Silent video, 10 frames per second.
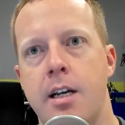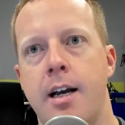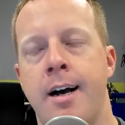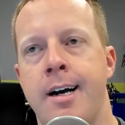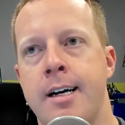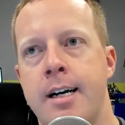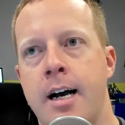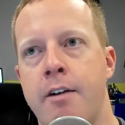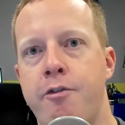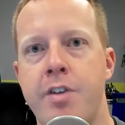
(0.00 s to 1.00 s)

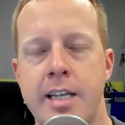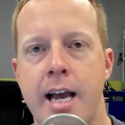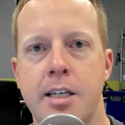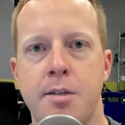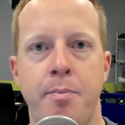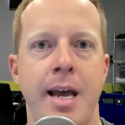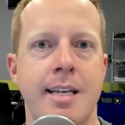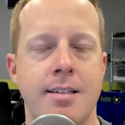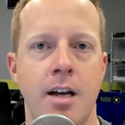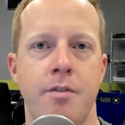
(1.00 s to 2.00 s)

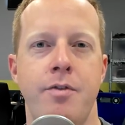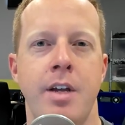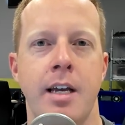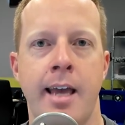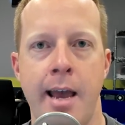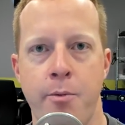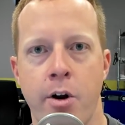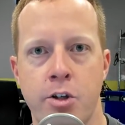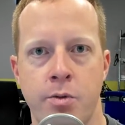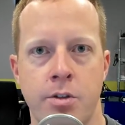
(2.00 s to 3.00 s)
PhysX-based stuff that
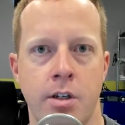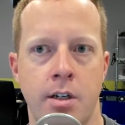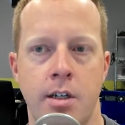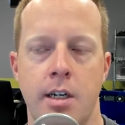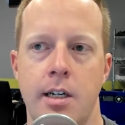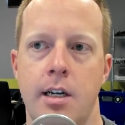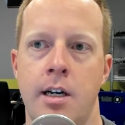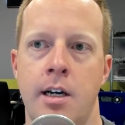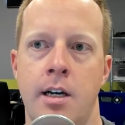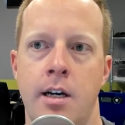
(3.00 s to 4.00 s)
GameWorks was
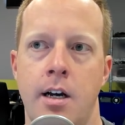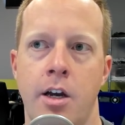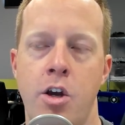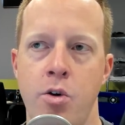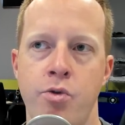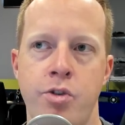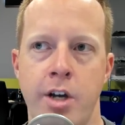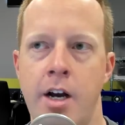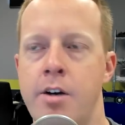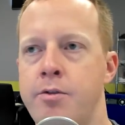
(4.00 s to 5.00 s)
accused
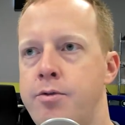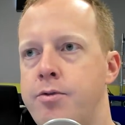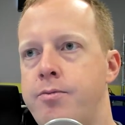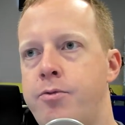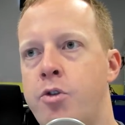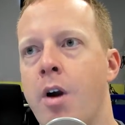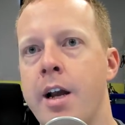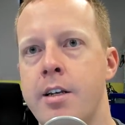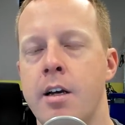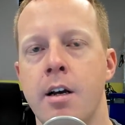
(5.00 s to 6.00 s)
of
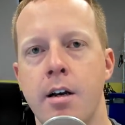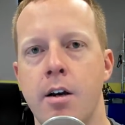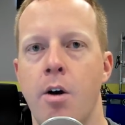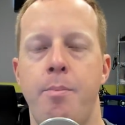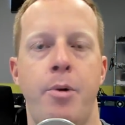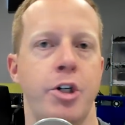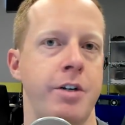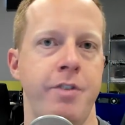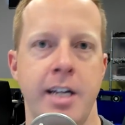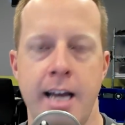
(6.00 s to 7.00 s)
trying to push
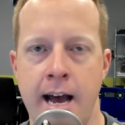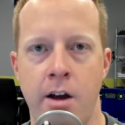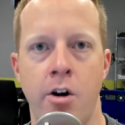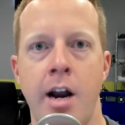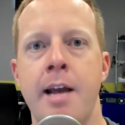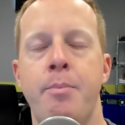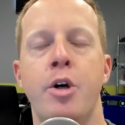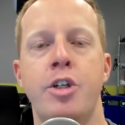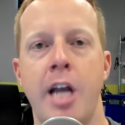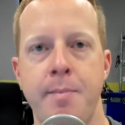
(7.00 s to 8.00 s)
NVIDIA out or
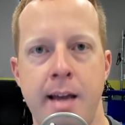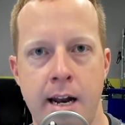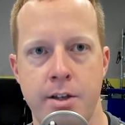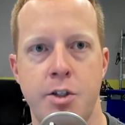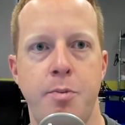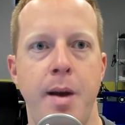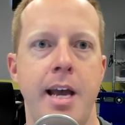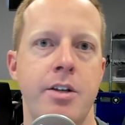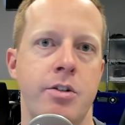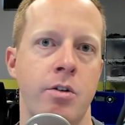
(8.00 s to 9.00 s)
push AMD out of the
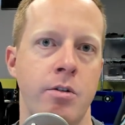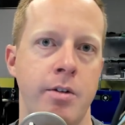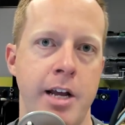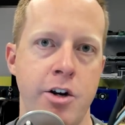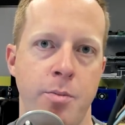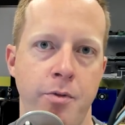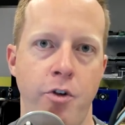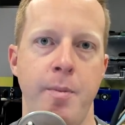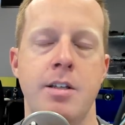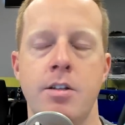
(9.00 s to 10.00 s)
space or hinder
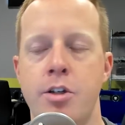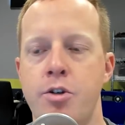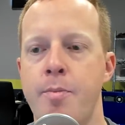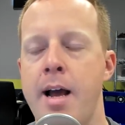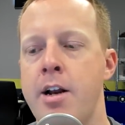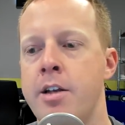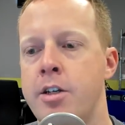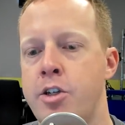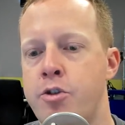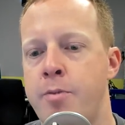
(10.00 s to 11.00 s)
performance in such
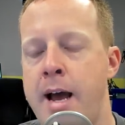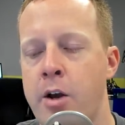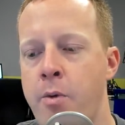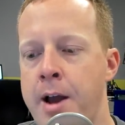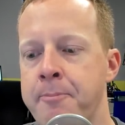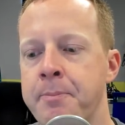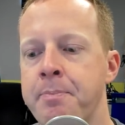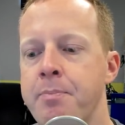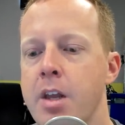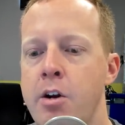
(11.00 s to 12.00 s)
a dramatic way,
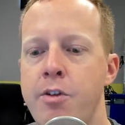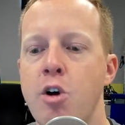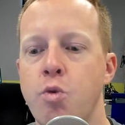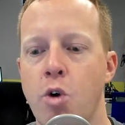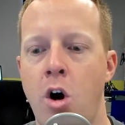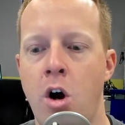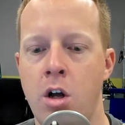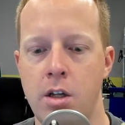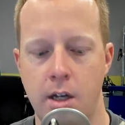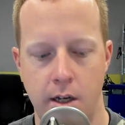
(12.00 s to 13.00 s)
you know, those were all